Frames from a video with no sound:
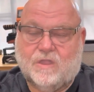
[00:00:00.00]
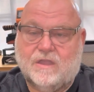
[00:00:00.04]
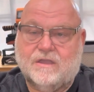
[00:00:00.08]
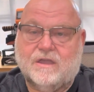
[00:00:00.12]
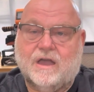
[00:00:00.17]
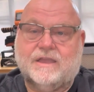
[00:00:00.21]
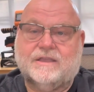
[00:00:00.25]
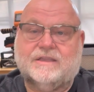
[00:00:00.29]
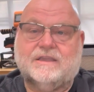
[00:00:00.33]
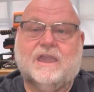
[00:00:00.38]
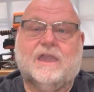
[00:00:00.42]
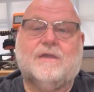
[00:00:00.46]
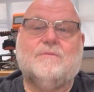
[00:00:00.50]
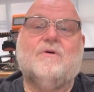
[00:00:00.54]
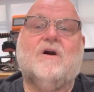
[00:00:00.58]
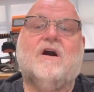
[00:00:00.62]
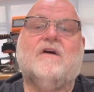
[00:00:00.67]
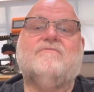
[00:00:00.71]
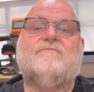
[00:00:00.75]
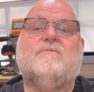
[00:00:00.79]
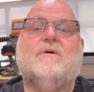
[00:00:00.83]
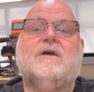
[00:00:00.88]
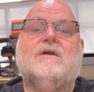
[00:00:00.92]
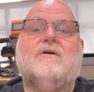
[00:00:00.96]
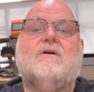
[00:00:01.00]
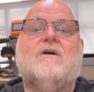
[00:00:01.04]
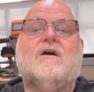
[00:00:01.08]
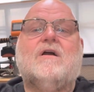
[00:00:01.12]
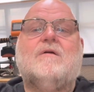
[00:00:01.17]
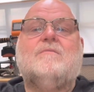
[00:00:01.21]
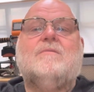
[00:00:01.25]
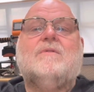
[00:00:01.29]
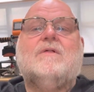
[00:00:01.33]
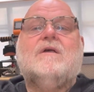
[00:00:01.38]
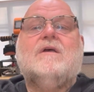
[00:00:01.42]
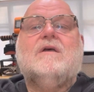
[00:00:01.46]
I came off my
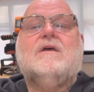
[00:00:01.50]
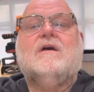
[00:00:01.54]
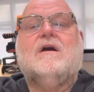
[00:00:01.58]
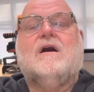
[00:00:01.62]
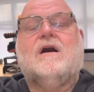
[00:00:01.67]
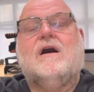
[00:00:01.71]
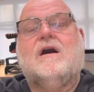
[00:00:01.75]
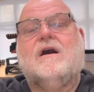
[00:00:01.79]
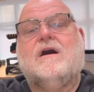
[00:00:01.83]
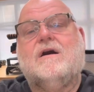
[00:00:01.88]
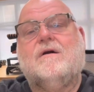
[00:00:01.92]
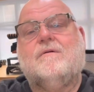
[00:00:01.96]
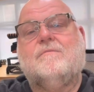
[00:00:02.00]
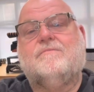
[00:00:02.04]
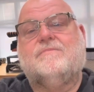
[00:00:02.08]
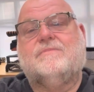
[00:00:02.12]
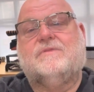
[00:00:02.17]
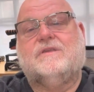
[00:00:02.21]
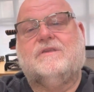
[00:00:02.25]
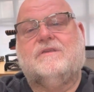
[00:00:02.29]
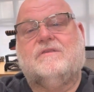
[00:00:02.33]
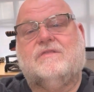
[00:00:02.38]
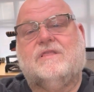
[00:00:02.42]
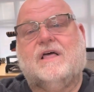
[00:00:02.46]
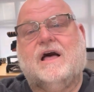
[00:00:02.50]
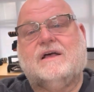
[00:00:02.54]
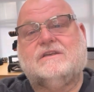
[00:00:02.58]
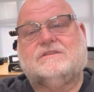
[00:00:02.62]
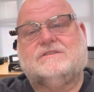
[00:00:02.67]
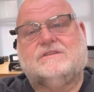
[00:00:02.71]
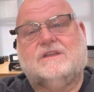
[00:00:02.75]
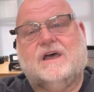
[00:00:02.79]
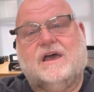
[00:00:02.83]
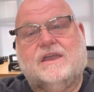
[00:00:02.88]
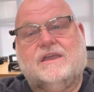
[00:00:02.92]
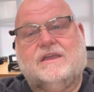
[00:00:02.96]
arm
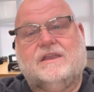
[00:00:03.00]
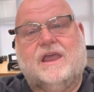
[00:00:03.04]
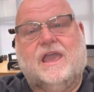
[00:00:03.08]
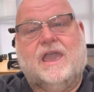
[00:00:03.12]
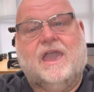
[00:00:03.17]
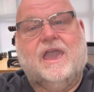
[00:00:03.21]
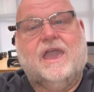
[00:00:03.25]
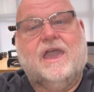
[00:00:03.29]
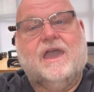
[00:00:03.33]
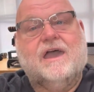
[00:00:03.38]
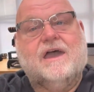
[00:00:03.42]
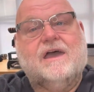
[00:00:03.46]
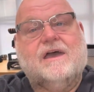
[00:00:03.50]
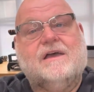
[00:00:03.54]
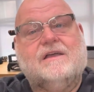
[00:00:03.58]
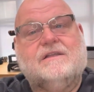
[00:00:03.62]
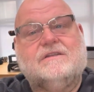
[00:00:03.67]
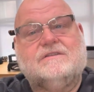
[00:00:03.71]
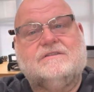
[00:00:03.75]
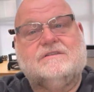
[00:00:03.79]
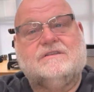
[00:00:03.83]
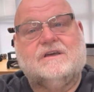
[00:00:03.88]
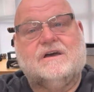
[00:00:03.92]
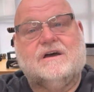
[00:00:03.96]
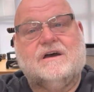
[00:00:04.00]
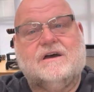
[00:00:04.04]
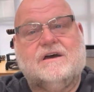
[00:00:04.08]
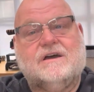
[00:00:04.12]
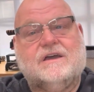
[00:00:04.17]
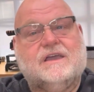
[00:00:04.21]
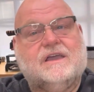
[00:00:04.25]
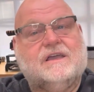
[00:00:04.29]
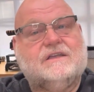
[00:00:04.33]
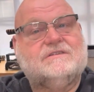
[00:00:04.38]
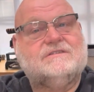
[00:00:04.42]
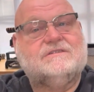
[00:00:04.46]
last night, and
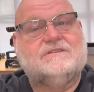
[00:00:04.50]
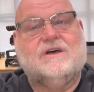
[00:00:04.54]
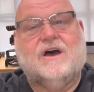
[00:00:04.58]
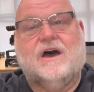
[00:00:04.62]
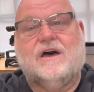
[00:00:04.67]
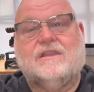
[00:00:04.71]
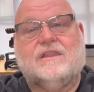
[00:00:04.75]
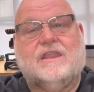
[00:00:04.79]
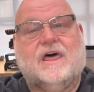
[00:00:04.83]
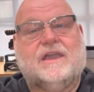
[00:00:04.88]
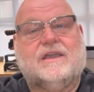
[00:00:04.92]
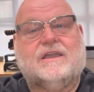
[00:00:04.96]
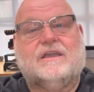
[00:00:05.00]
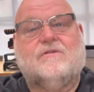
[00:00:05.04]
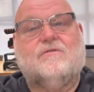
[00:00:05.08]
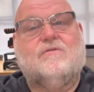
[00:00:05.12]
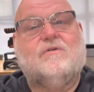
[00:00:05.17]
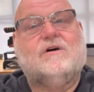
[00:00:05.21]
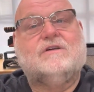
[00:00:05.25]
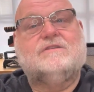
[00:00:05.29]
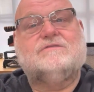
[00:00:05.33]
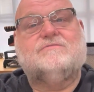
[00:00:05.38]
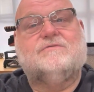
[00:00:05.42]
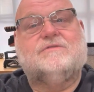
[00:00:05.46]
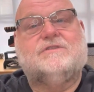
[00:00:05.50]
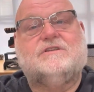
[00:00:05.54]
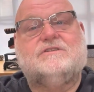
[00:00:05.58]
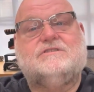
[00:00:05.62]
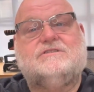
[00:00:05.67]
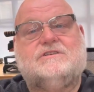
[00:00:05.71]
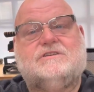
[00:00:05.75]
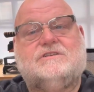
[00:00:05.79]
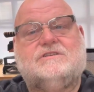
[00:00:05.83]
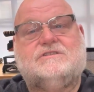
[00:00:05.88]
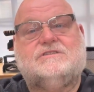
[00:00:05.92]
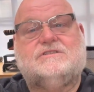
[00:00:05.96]
it's not like it was with the
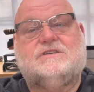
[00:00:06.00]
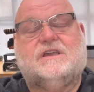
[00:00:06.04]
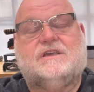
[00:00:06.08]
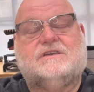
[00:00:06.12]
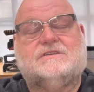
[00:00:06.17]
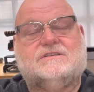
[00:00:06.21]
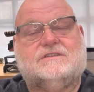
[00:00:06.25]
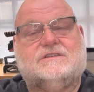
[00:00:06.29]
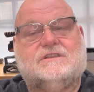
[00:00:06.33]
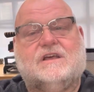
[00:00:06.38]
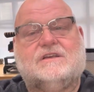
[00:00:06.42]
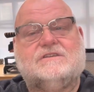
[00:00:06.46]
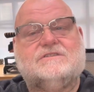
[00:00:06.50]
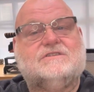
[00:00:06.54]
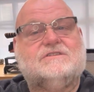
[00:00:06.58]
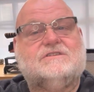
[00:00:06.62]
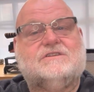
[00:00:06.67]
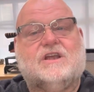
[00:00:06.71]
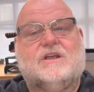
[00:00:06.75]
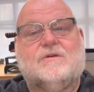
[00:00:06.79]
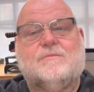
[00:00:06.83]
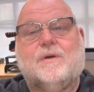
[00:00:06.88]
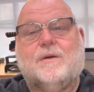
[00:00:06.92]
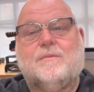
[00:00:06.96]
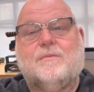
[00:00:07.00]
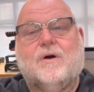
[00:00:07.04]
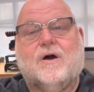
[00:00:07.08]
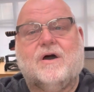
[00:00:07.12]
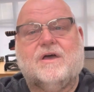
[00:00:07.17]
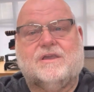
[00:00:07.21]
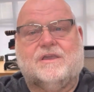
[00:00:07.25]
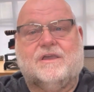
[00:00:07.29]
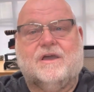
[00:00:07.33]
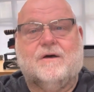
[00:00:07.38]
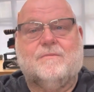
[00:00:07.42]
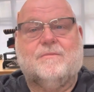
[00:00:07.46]
G6. It doesn't tear my
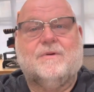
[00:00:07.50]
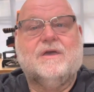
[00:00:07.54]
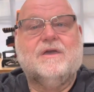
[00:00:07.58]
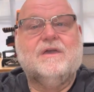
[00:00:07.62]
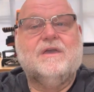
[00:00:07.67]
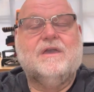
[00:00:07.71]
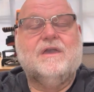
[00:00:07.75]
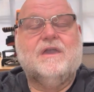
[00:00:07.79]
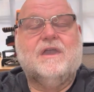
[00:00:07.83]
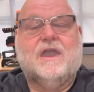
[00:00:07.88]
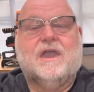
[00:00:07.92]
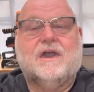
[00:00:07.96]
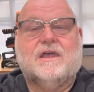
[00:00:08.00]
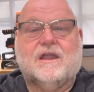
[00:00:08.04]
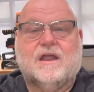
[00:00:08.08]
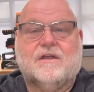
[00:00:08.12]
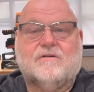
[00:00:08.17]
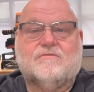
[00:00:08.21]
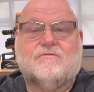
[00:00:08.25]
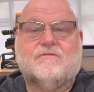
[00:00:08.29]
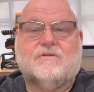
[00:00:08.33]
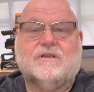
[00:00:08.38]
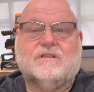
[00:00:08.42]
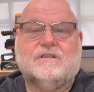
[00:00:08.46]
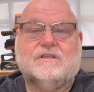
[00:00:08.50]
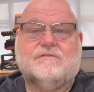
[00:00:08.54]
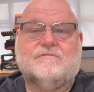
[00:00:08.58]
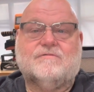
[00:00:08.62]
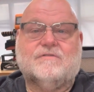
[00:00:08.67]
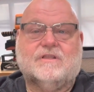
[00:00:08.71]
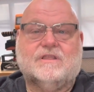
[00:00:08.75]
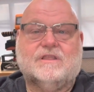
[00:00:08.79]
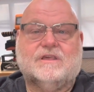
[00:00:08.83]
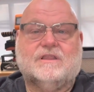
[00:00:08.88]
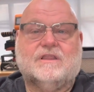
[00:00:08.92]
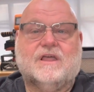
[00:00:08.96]
body up. and I really,
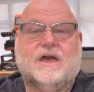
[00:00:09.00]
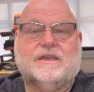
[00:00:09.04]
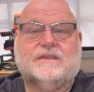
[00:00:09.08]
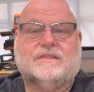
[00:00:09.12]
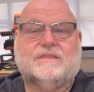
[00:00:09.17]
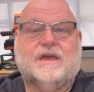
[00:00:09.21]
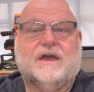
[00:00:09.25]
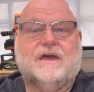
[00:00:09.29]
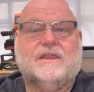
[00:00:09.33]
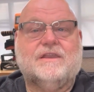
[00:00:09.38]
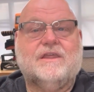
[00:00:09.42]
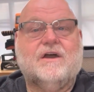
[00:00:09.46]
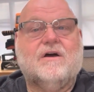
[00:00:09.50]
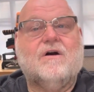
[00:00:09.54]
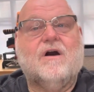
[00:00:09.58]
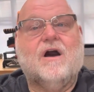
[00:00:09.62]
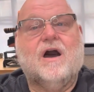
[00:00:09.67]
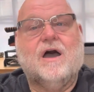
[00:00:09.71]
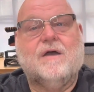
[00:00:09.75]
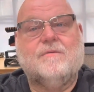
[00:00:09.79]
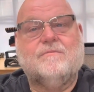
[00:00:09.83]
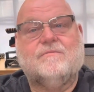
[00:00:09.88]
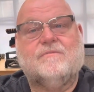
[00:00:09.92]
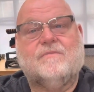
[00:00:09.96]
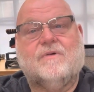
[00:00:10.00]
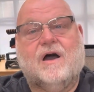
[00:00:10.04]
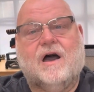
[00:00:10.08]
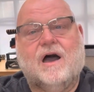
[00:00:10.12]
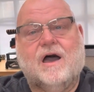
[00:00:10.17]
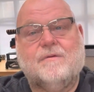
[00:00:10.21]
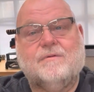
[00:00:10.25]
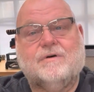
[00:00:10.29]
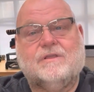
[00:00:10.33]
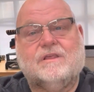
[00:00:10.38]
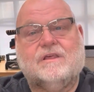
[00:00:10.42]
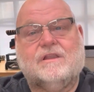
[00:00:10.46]
really like that. Now,
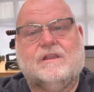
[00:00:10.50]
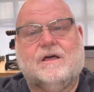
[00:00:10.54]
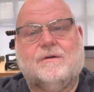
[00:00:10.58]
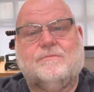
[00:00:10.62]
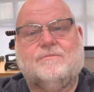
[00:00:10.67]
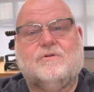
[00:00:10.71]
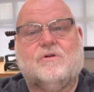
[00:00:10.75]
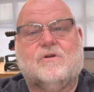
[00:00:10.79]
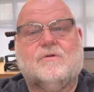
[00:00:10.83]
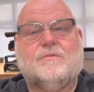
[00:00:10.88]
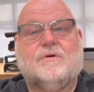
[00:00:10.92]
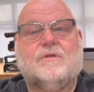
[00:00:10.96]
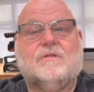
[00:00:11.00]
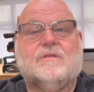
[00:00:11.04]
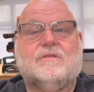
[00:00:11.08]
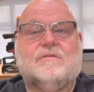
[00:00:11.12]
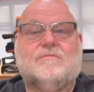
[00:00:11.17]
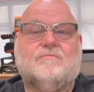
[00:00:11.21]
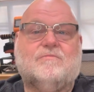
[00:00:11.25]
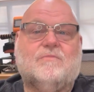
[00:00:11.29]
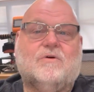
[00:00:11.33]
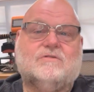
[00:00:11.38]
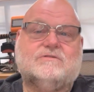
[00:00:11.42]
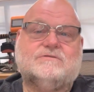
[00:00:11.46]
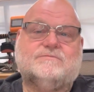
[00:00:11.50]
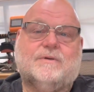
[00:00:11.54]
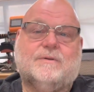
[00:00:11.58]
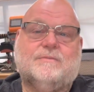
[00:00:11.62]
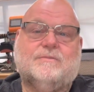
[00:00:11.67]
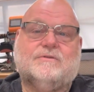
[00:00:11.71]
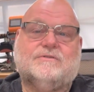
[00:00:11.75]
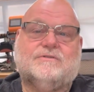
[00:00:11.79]
I'm a little abnormal. Most people